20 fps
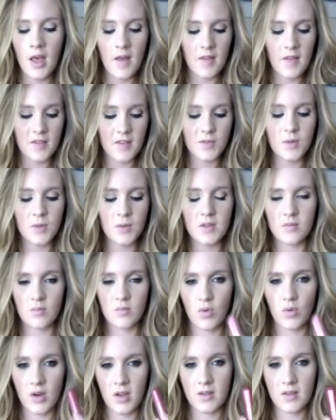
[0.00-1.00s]
This one
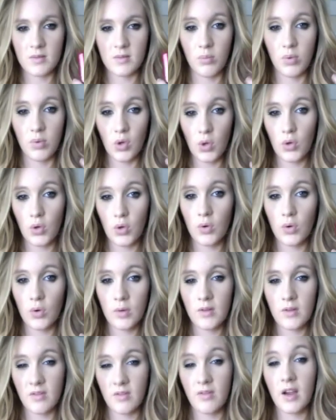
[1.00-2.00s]
is blue,
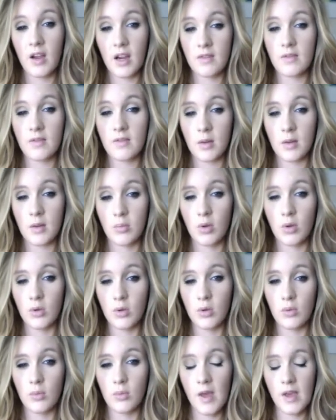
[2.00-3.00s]
very, very
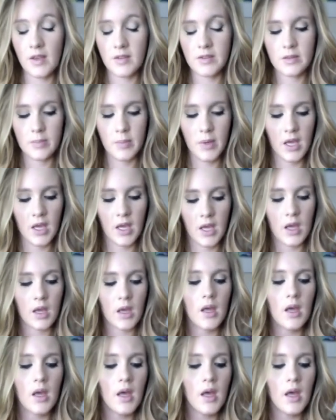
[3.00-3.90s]
blue-based pink,